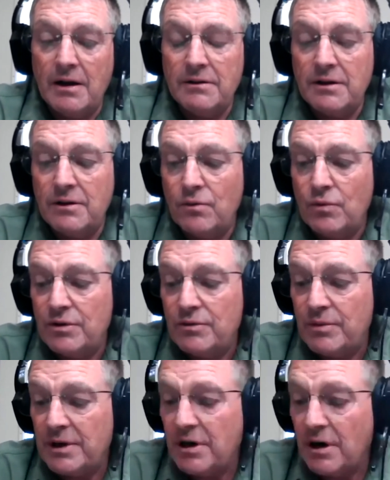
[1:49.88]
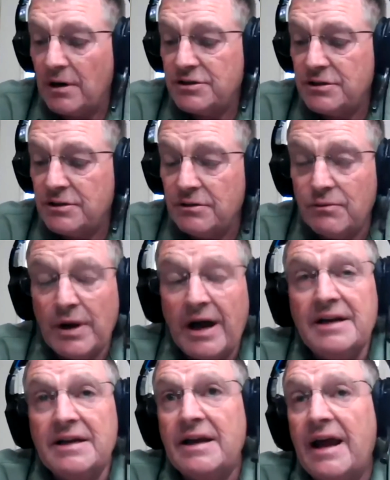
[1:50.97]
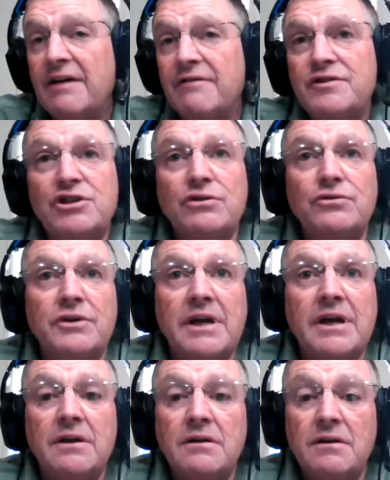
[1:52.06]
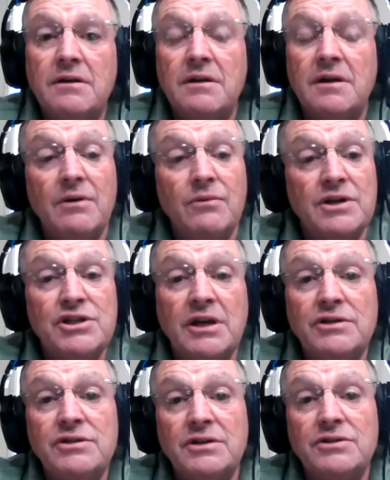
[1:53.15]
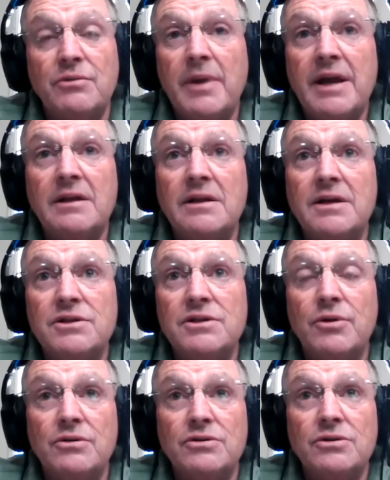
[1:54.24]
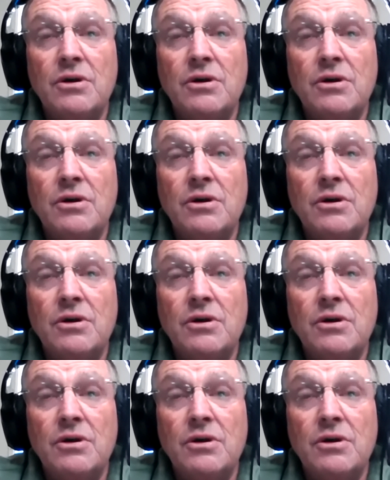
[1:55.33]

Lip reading: with regards to, well, I didn't have children yet, and that would have changed things dramatically, I suppose.